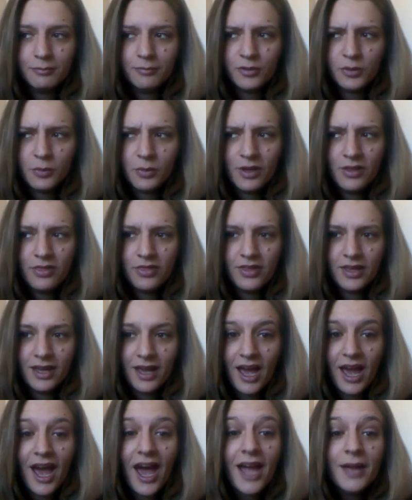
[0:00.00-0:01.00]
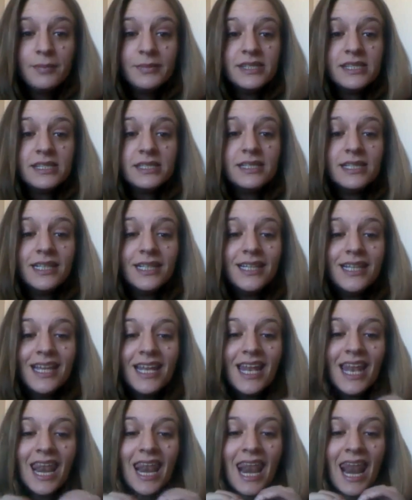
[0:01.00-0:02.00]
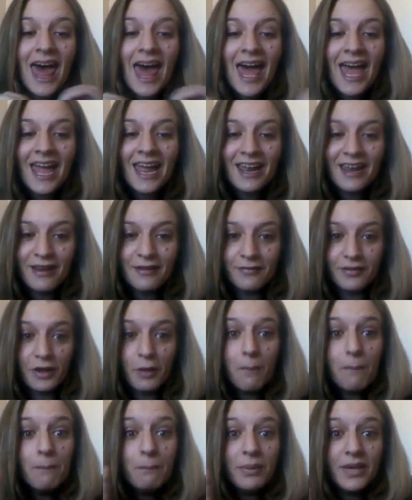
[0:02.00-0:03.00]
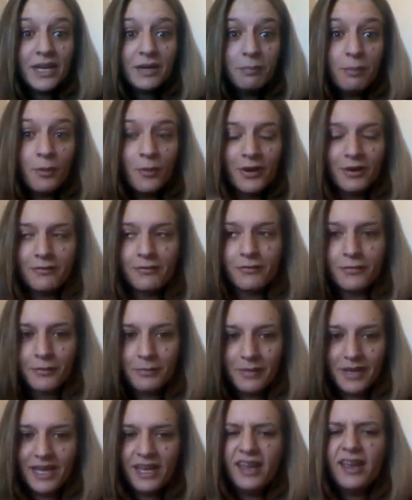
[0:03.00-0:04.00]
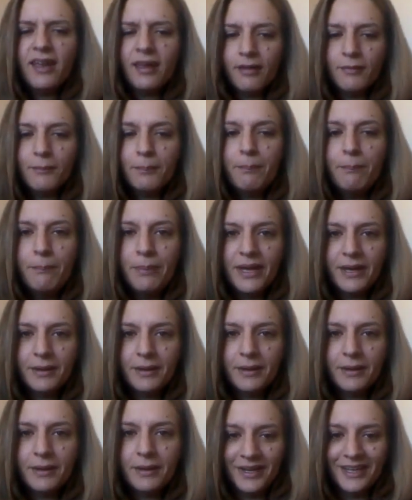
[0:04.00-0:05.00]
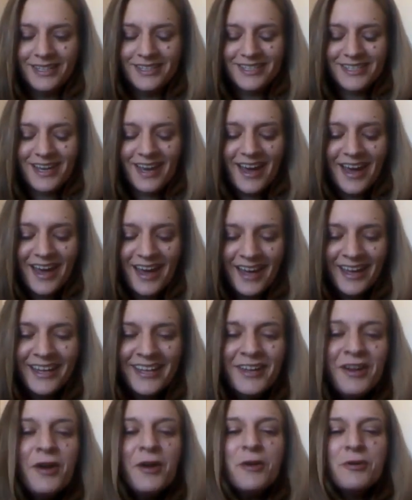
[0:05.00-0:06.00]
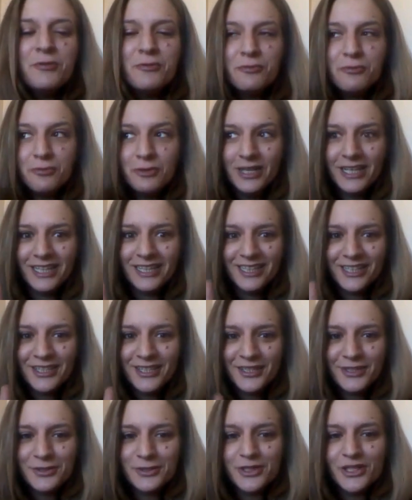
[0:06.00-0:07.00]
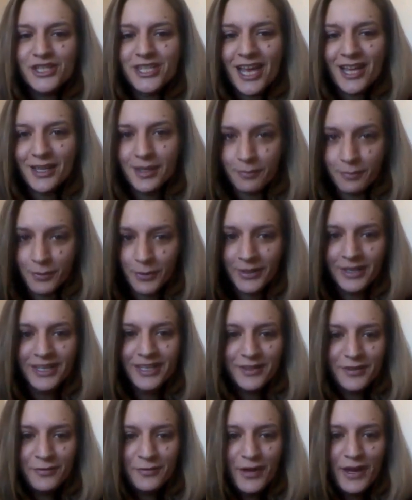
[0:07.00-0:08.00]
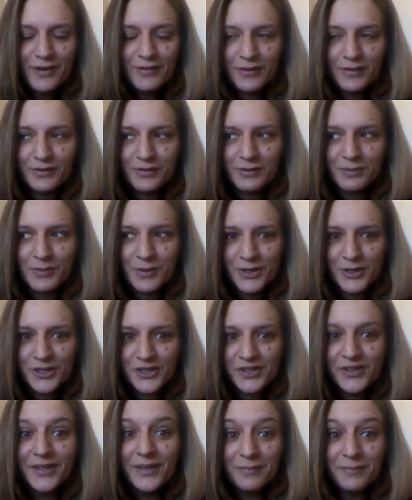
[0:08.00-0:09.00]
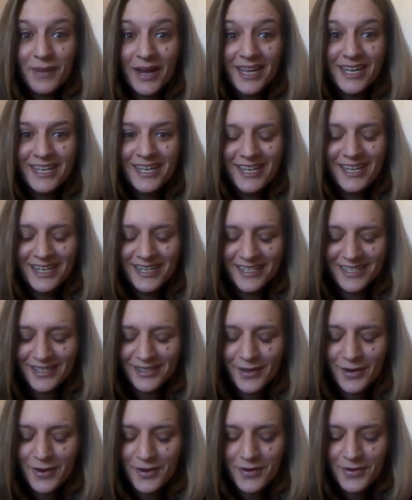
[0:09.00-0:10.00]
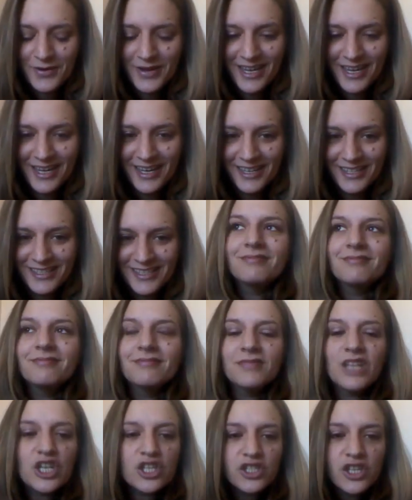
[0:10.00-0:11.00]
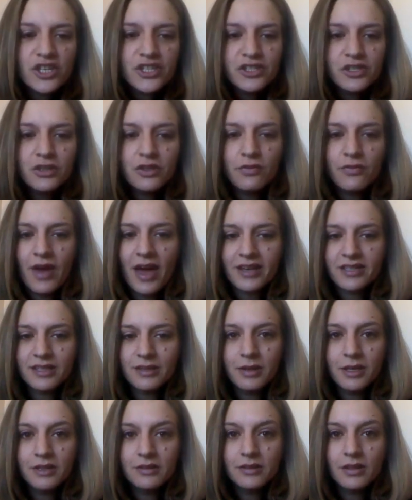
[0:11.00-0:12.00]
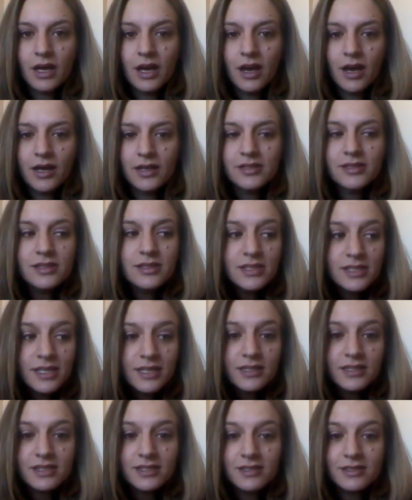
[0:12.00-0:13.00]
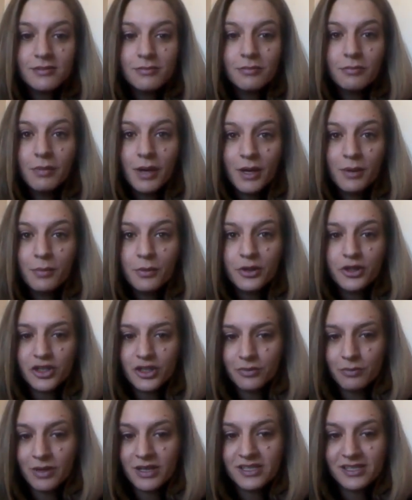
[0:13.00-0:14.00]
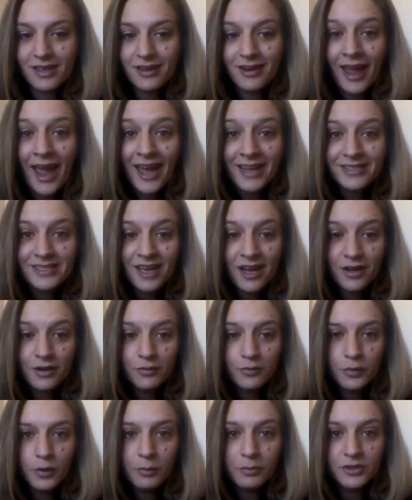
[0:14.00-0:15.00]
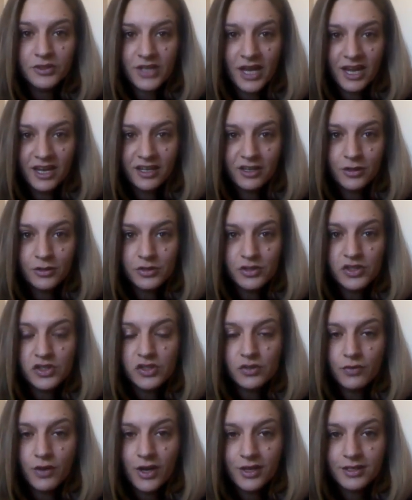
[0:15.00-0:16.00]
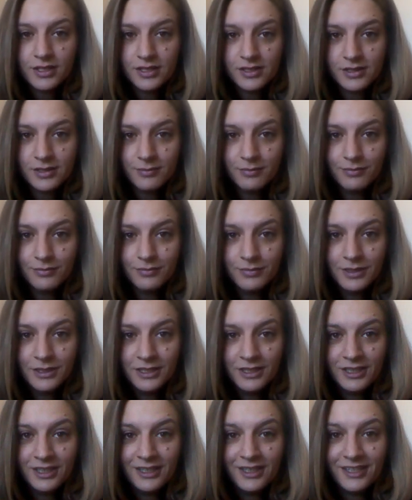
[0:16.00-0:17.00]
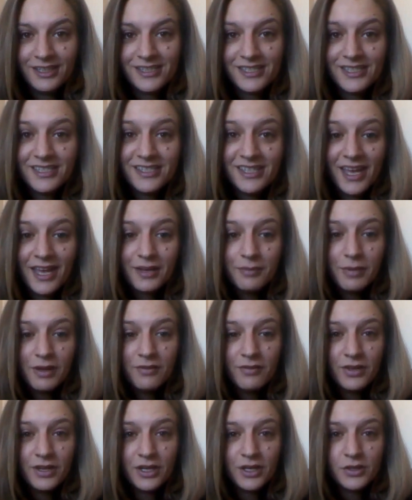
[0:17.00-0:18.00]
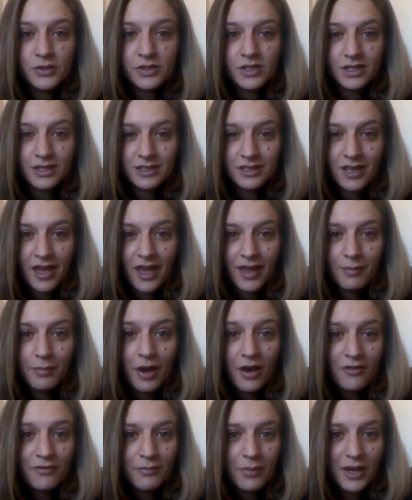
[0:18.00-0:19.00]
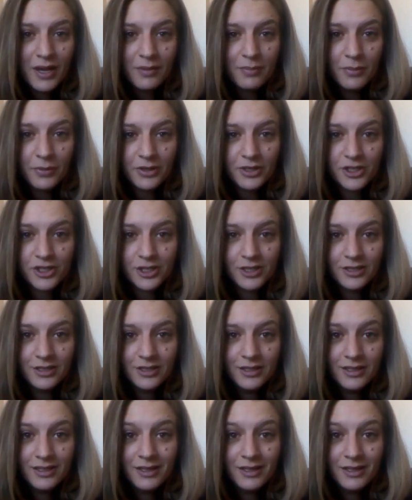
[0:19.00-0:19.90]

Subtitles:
For one thing, I'm still alive! Big point. For me, big point. Really huge selling point in the favor of abortion in my case. Oh yes. There's also the fact that since my abortion, my son has gotten a formal diagnosis of autism. As I said in my videos at the time of my abortion,